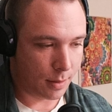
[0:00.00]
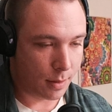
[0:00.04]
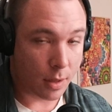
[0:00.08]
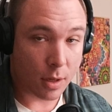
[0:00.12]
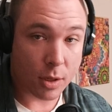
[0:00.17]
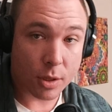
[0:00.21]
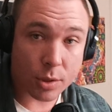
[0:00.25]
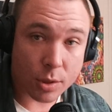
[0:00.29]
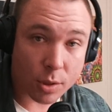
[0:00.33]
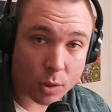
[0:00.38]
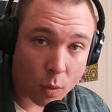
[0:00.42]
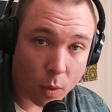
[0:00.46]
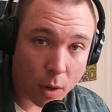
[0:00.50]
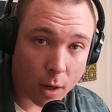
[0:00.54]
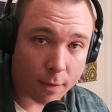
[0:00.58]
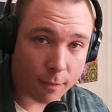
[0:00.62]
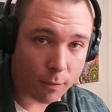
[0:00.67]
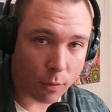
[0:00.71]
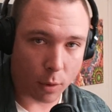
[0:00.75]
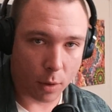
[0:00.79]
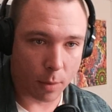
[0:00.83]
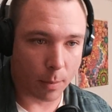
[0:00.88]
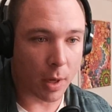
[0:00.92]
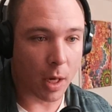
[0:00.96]

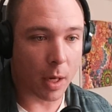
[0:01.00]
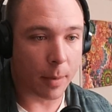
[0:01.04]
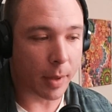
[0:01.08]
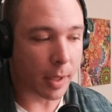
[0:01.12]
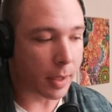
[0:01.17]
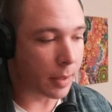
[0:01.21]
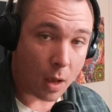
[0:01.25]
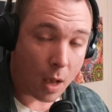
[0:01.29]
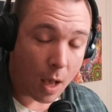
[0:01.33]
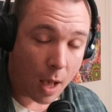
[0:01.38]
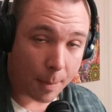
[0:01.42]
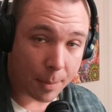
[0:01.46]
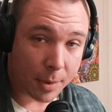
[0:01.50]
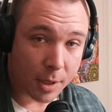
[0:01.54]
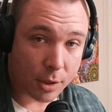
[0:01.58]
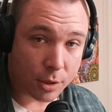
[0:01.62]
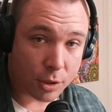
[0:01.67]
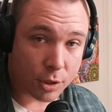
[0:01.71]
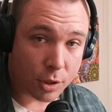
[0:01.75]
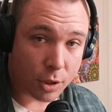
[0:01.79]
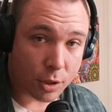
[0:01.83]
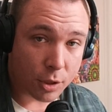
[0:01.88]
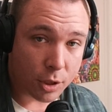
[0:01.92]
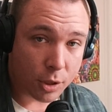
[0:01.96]
Square4, baby. I'm going to
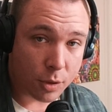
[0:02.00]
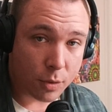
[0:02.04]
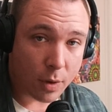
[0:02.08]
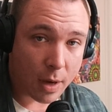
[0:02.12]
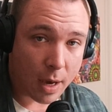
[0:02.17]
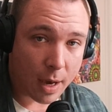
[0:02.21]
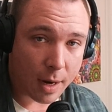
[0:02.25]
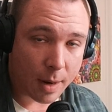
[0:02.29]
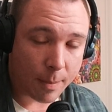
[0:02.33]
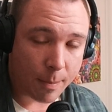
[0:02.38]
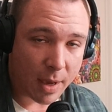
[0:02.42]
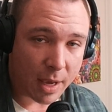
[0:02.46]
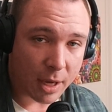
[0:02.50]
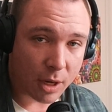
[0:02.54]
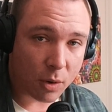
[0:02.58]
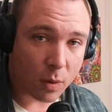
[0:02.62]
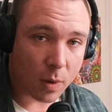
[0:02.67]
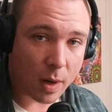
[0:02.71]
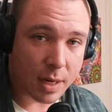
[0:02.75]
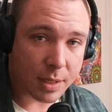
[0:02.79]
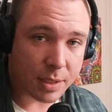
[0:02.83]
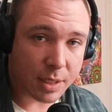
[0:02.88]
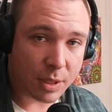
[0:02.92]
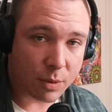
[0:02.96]
show you how to make
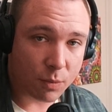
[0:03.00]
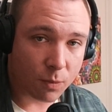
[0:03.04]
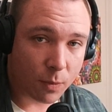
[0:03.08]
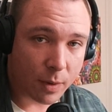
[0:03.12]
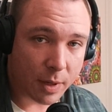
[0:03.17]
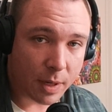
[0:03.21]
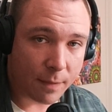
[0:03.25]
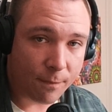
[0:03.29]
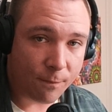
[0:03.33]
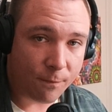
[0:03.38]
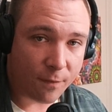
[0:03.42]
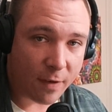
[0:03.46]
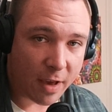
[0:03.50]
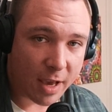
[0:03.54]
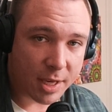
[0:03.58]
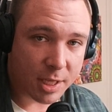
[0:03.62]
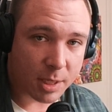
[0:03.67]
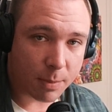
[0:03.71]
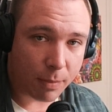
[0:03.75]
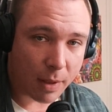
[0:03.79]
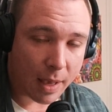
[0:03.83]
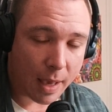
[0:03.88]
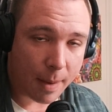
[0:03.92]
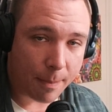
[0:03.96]
crazy Riddim
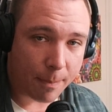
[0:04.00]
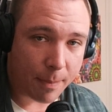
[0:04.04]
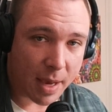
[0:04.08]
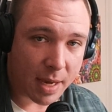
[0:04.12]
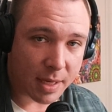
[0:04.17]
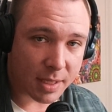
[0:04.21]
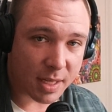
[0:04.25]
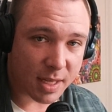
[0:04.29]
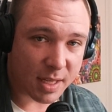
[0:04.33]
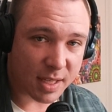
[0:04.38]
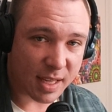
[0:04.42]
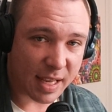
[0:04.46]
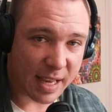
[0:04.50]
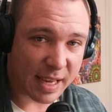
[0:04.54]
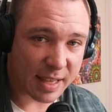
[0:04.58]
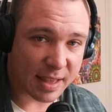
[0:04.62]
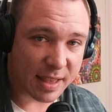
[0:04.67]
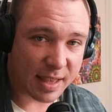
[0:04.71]
Phaseplant bases like